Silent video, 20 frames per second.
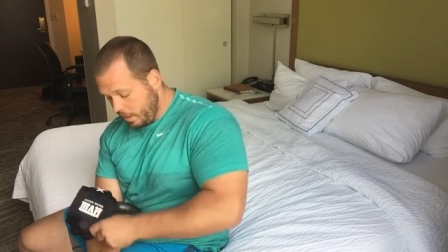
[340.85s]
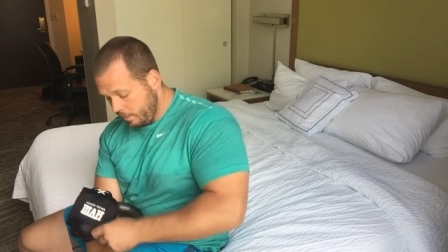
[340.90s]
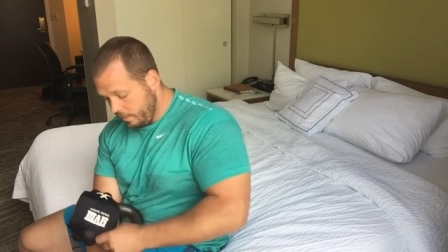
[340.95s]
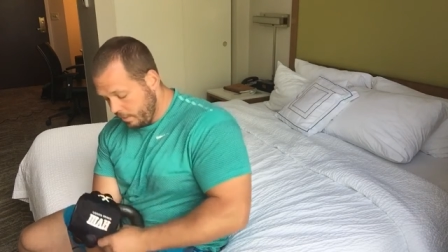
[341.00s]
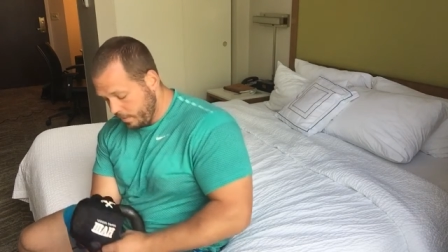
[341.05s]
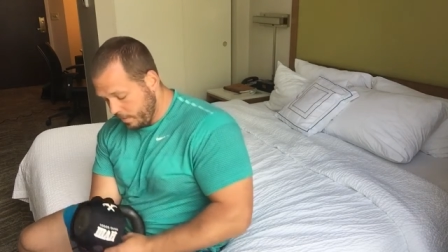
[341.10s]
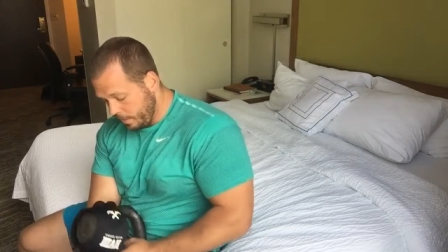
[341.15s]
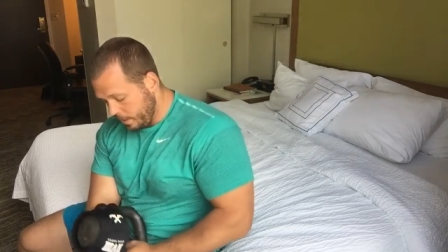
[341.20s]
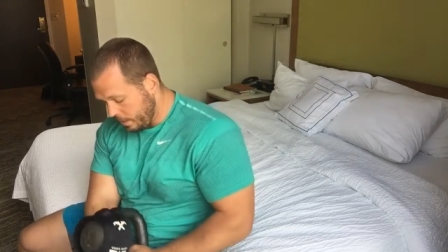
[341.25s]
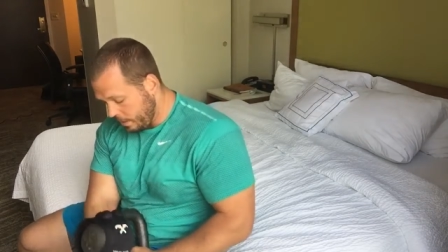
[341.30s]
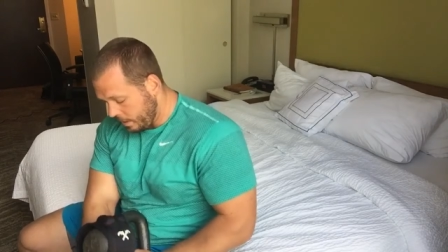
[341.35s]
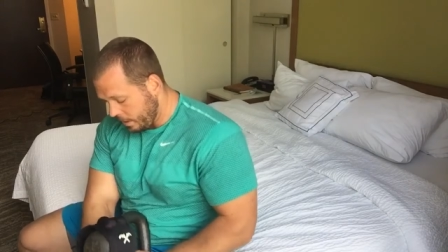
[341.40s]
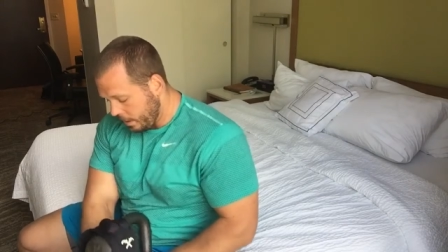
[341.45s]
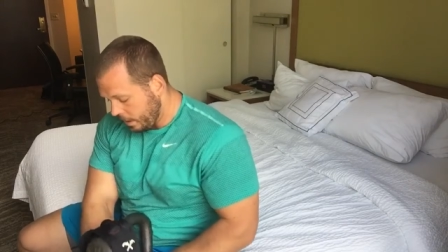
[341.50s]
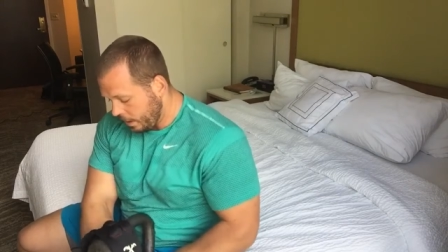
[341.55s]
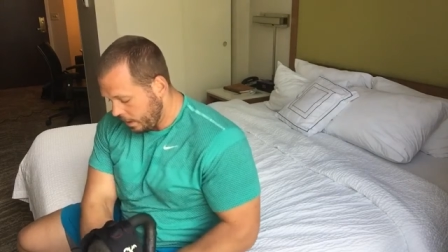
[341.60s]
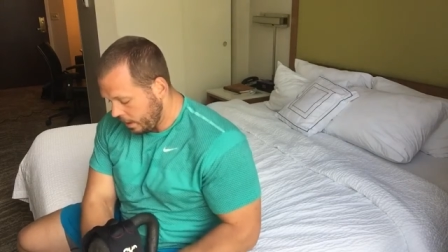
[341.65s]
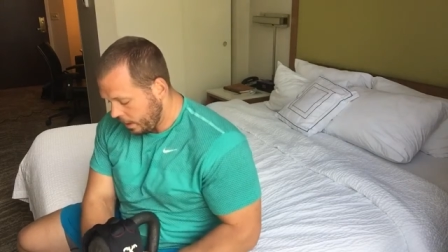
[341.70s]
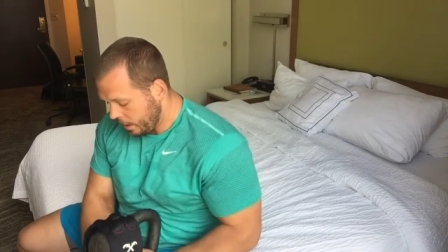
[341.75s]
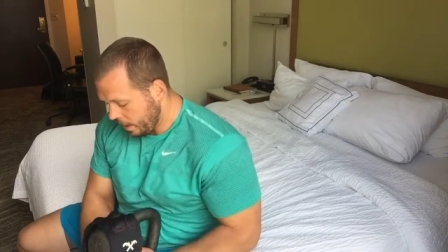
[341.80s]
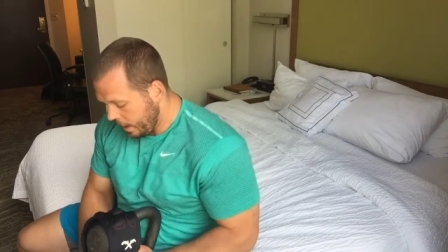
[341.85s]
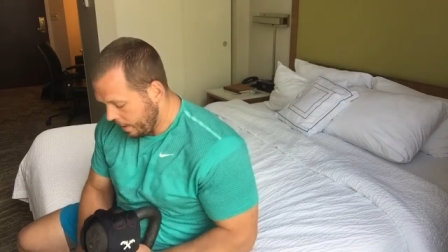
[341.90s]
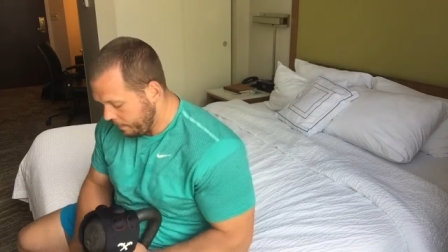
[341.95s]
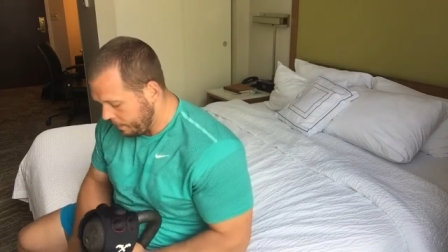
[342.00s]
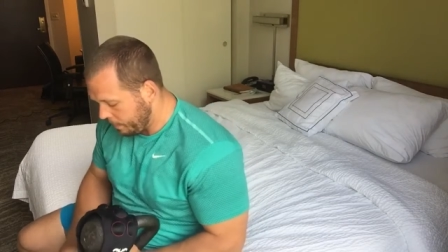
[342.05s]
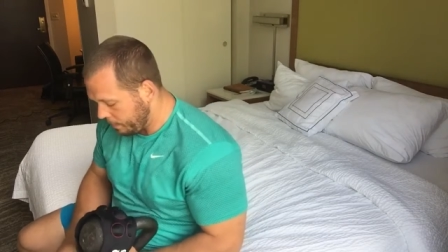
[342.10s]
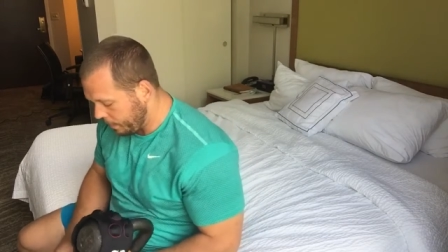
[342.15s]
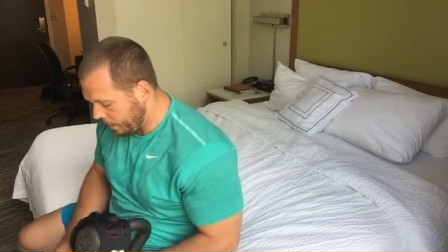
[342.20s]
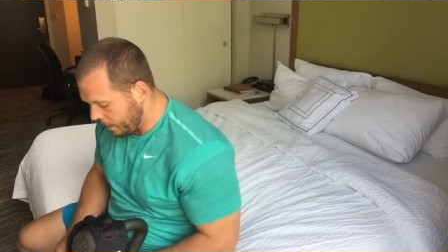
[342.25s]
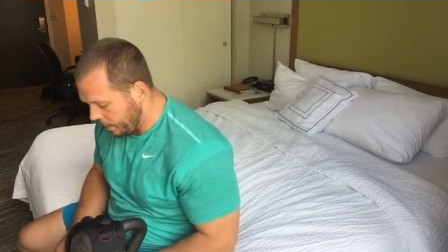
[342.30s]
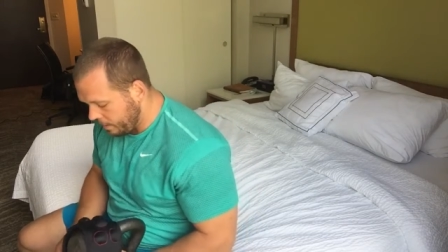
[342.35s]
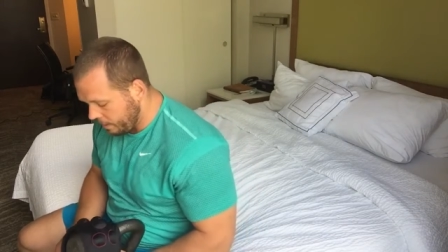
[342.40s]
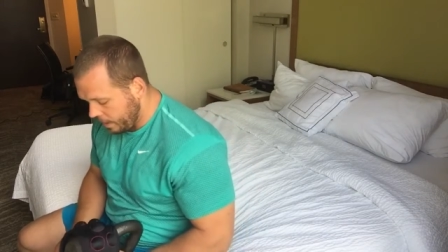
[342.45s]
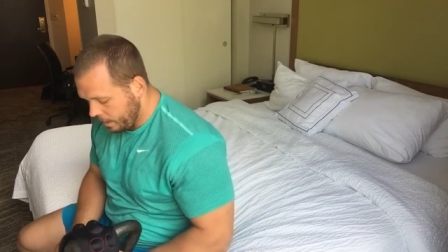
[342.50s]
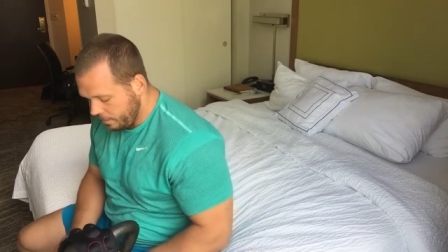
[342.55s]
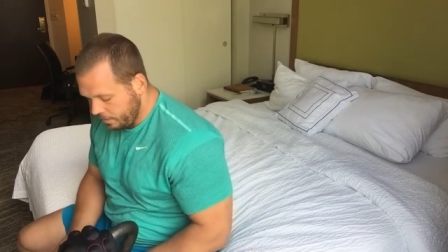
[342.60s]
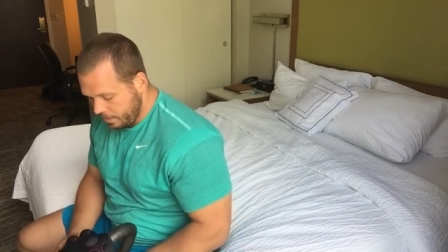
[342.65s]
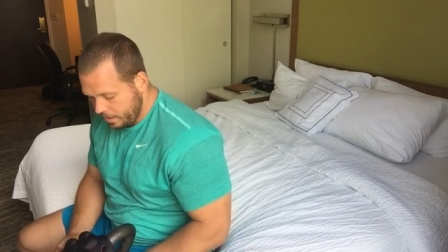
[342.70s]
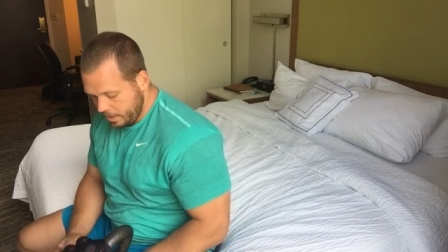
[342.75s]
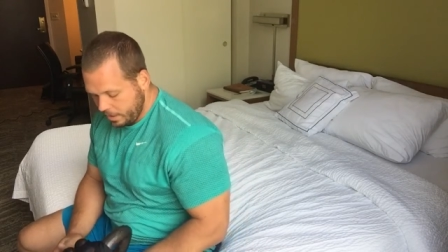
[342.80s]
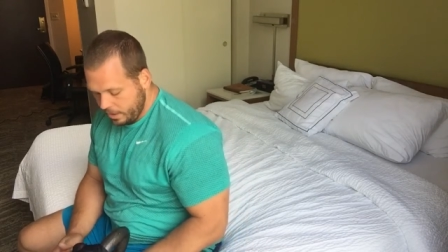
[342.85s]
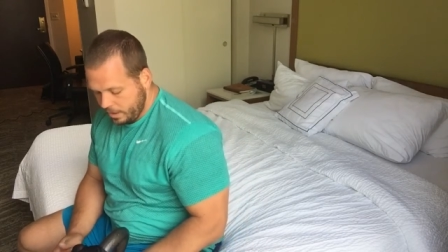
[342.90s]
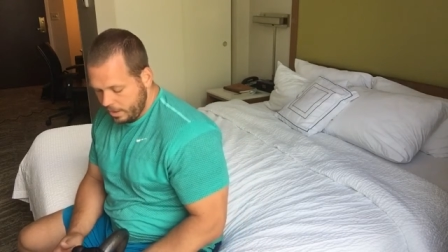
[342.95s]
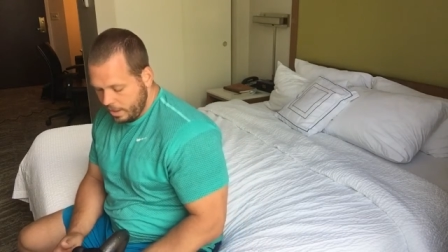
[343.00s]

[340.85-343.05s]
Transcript: I've just been, I've been playing around with it.